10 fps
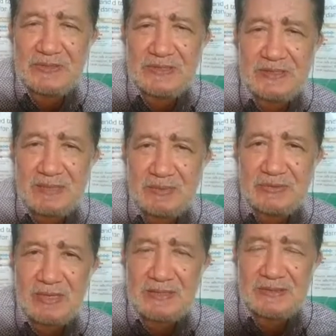is able
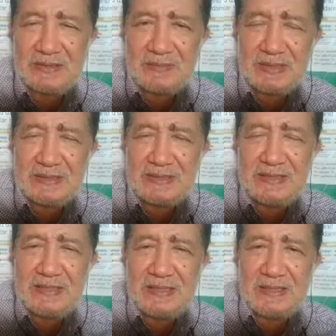to enter the body,
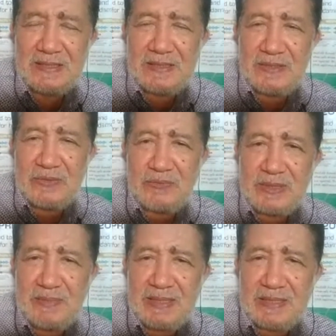we
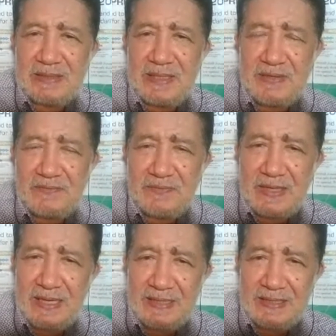may not have
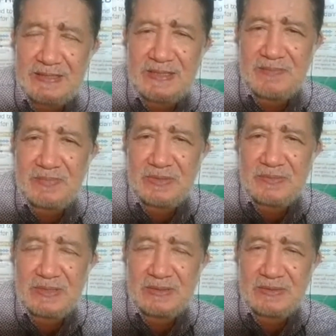any
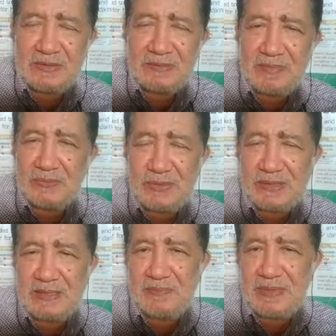symptoms at all, but we
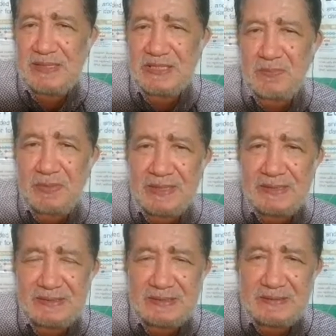can be the
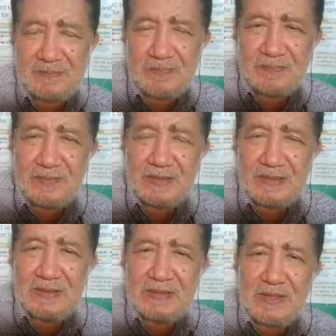spreader
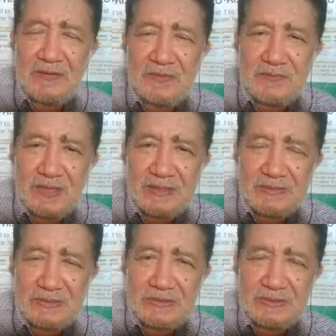of the
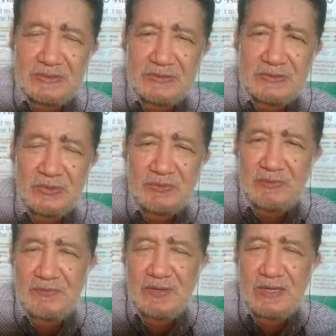virus. So when
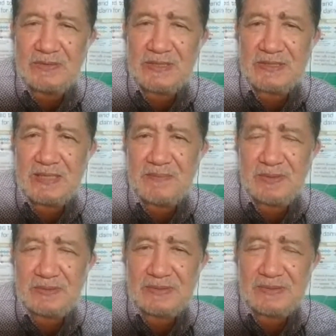we follow the same
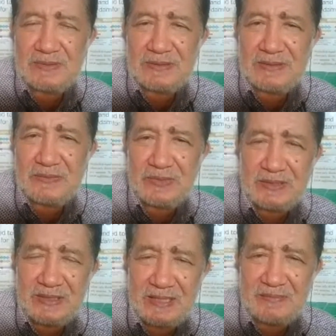protocol, we
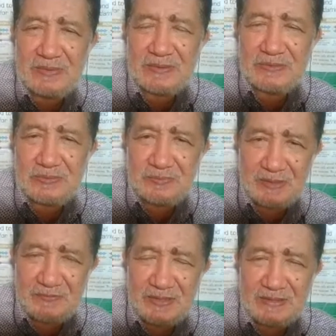are able to
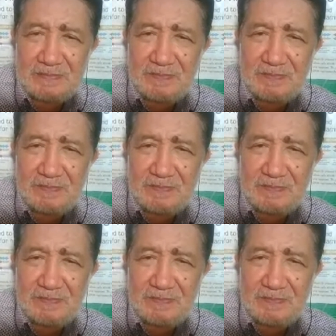prevent